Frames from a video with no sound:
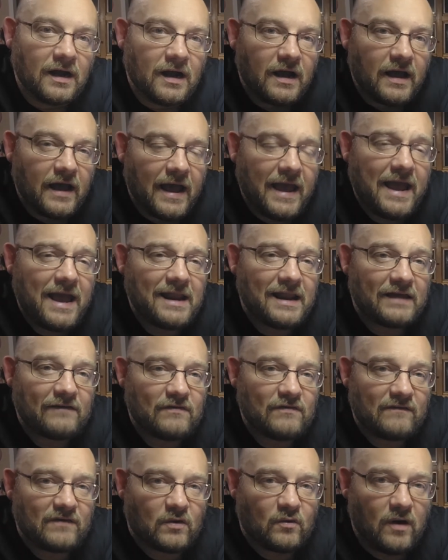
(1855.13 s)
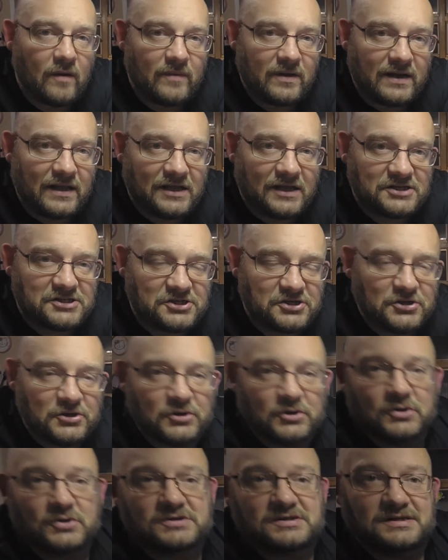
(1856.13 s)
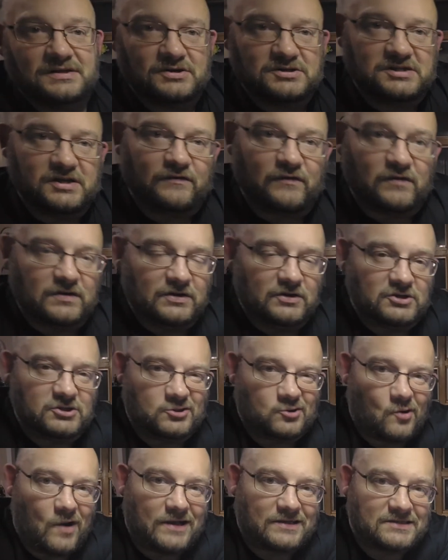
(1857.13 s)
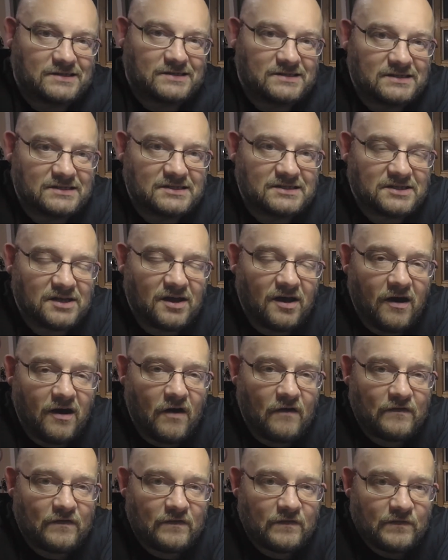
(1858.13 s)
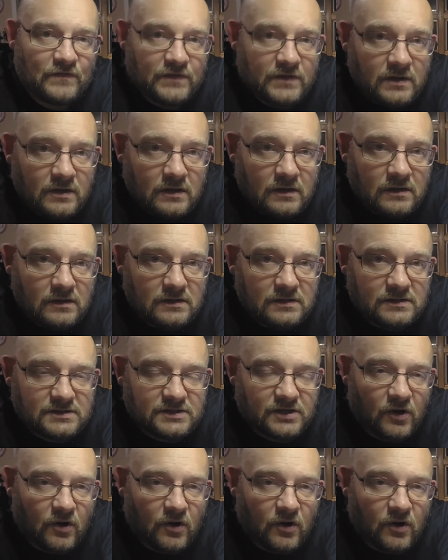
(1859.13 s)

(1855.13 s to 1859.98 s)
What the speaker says: And like if you have equipment issues and there's different little stresses and stuff. So